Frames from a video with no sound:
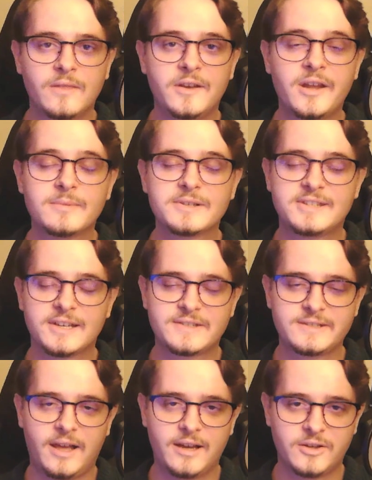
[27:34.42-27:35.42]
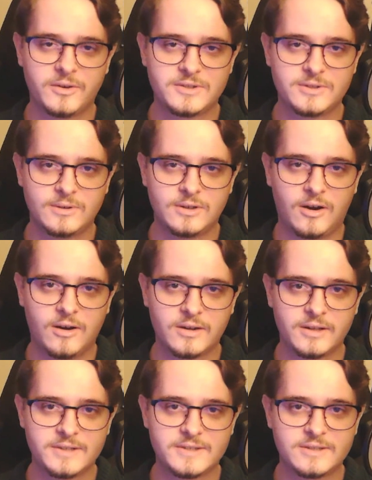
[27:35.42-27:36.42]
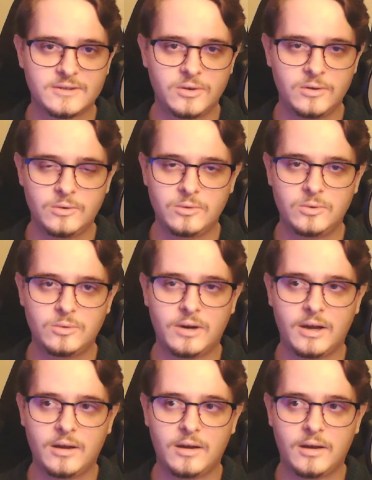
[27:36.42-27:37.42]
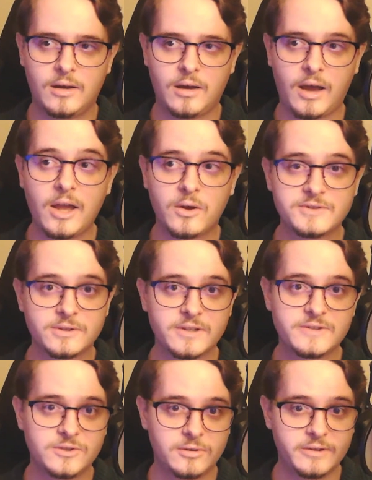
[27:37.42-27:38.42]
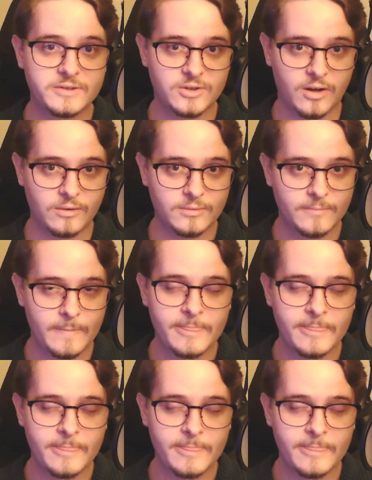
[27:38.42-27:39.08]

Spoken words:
number 6 slot goes to an artist who I also listen to on this channel.